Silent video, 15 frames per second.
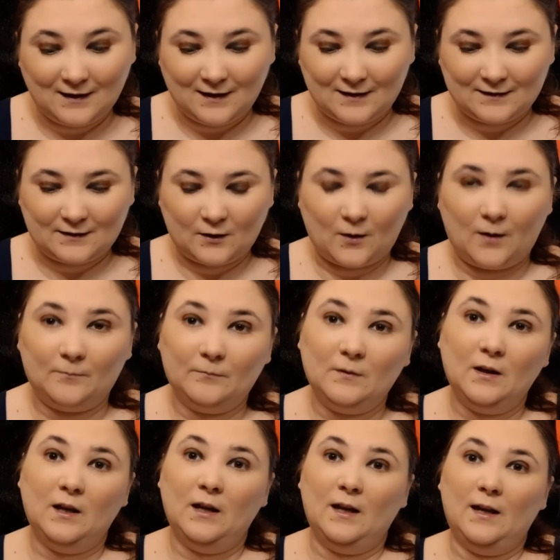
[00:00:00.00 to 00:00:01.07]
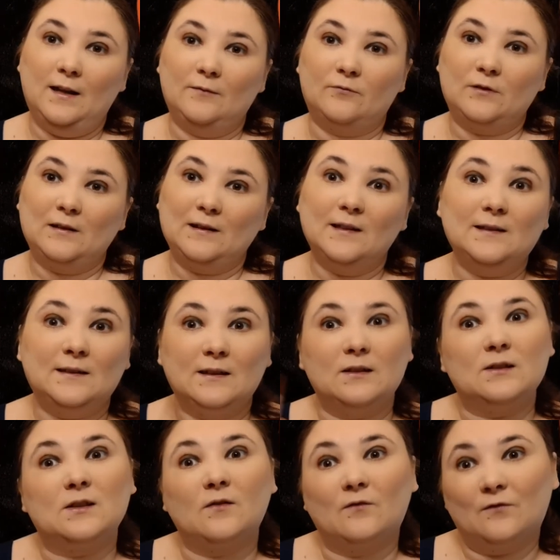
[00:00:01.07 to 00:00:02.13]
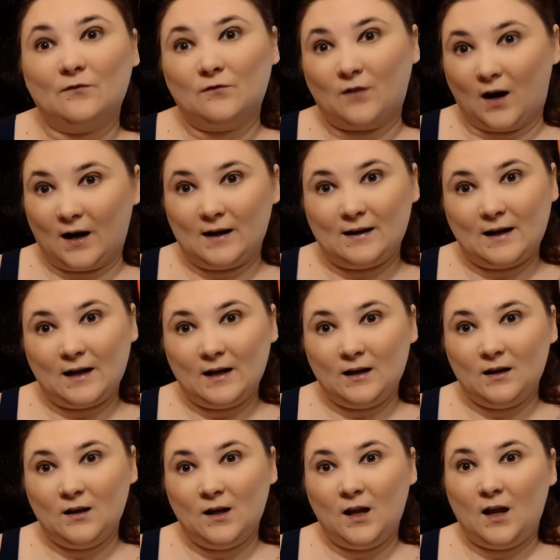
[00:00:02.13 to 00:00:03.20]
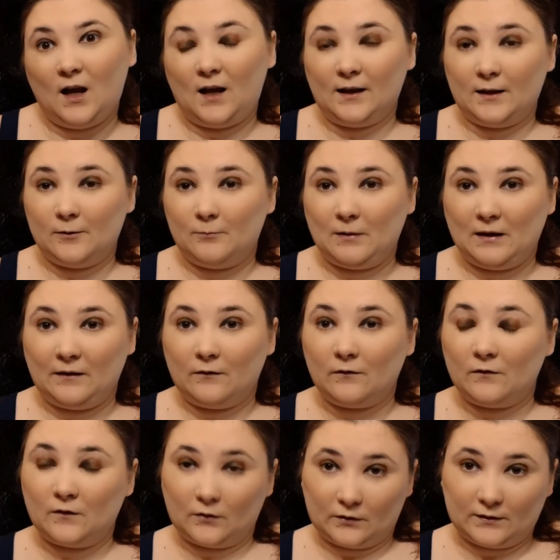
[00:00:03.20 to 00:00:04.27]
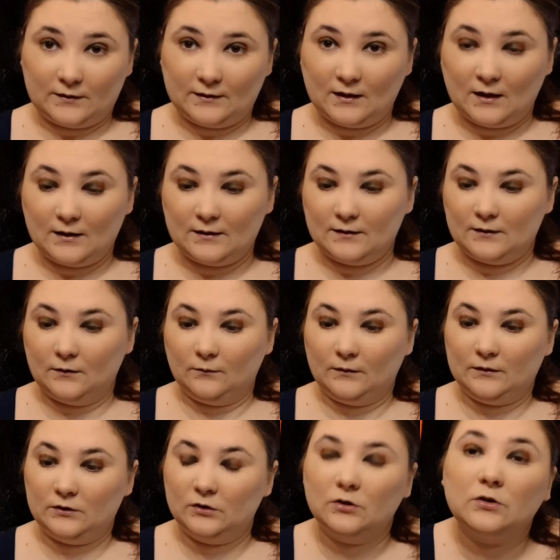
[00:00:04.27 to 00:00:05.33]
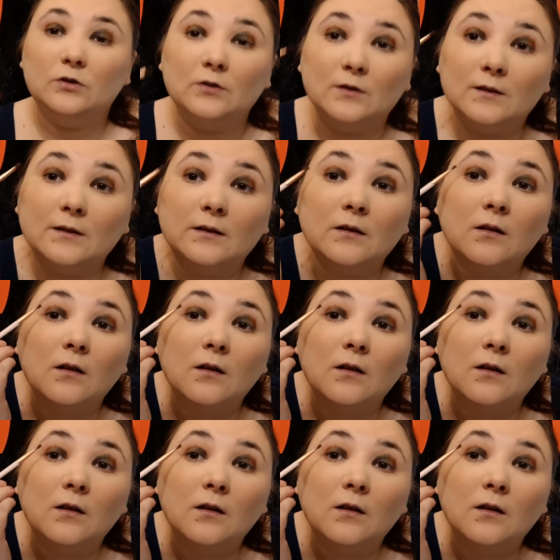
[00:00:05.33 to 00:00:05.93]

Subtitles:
So it releases Friday. I get paid Thursday, so I should